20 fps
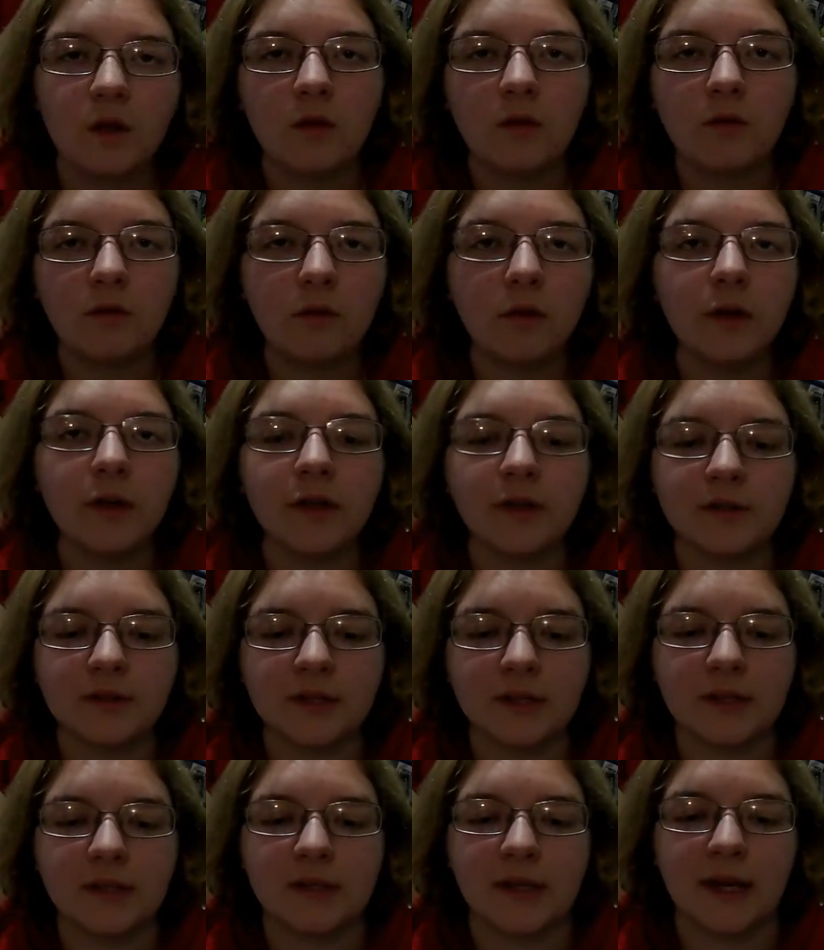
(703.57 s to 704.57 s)
Roll your
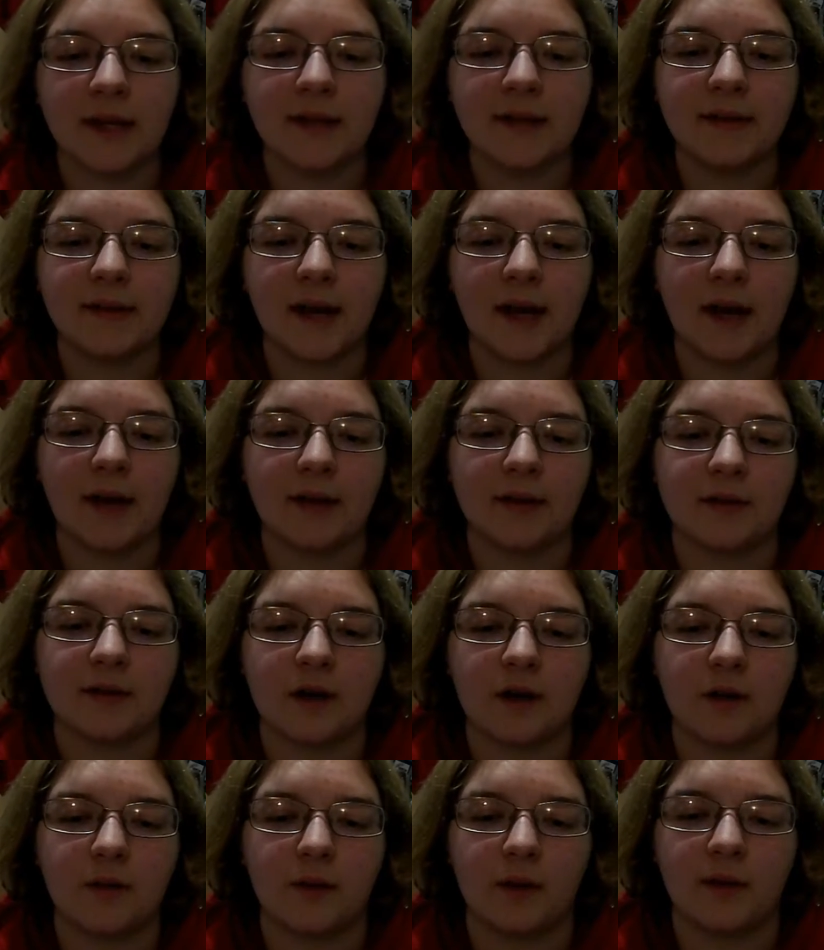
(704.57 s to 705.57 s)
6-sided die to
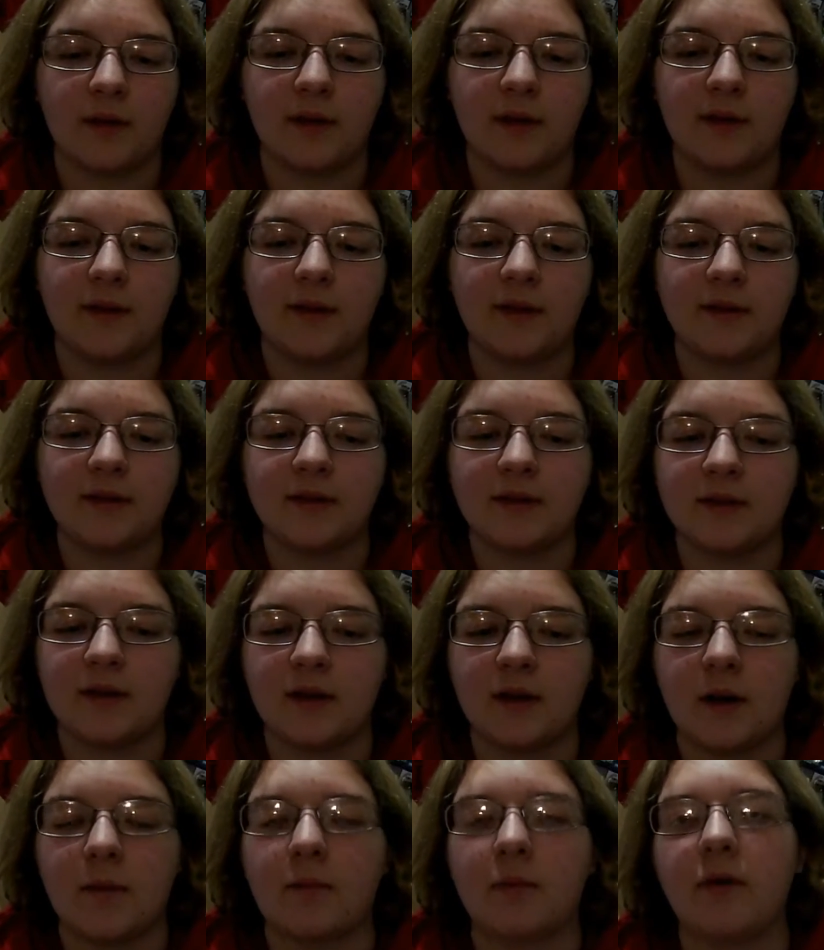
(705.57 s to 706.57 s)
start with, and this is the
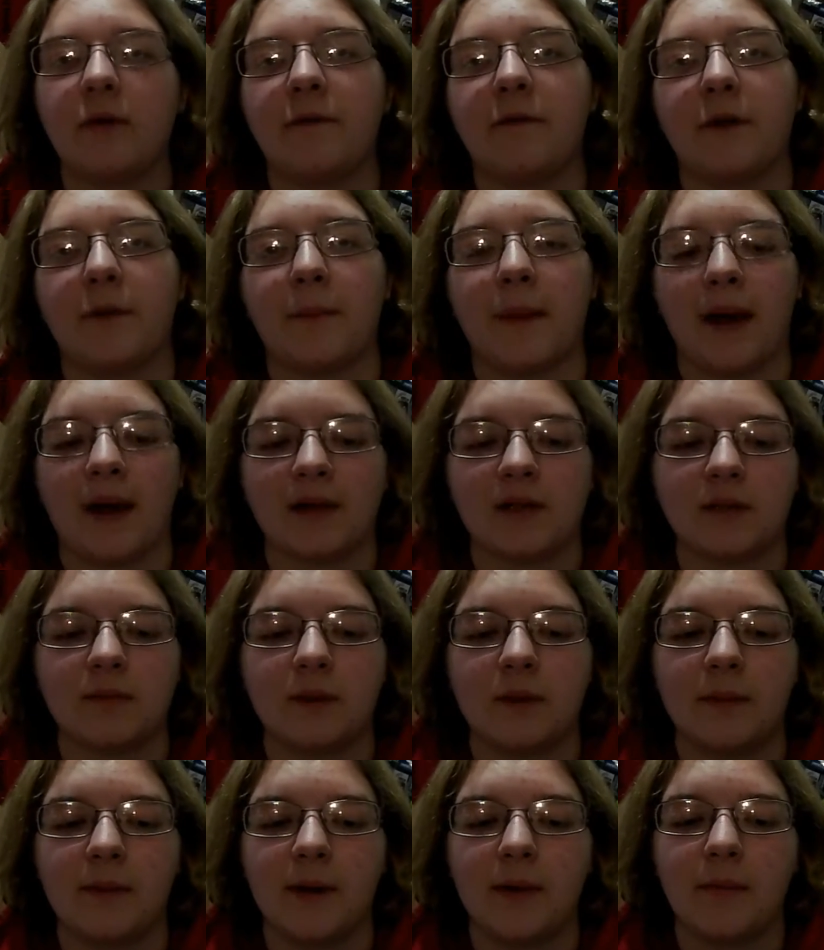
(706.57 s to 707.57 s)
number of your
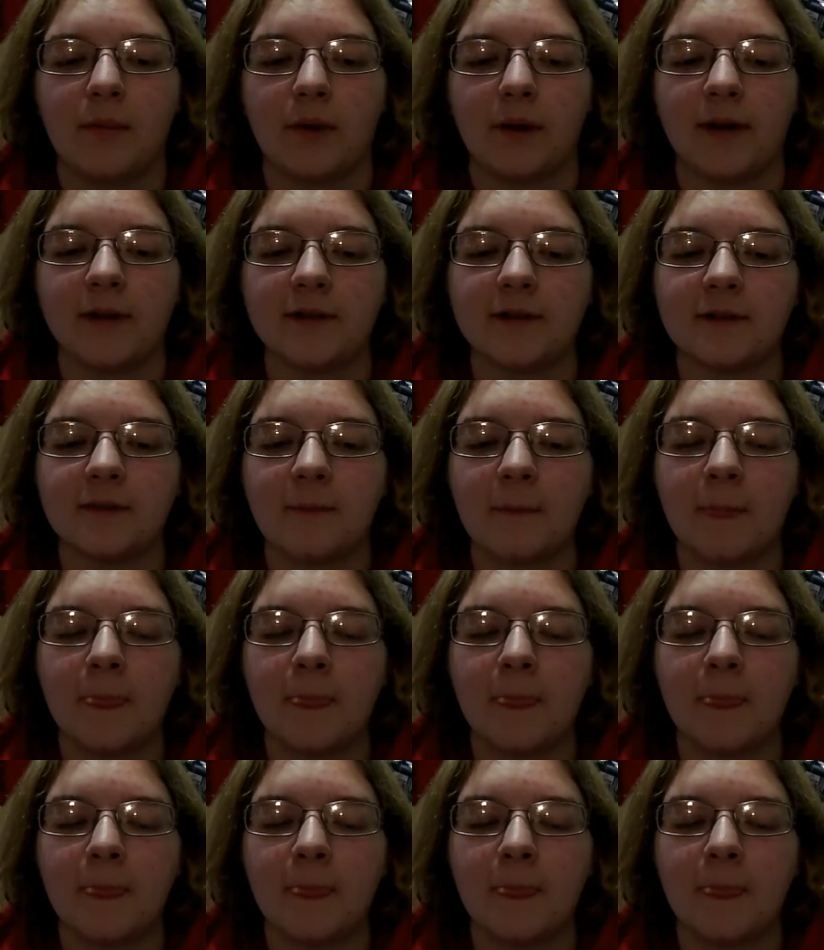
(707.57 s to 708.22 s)
maximum hit points.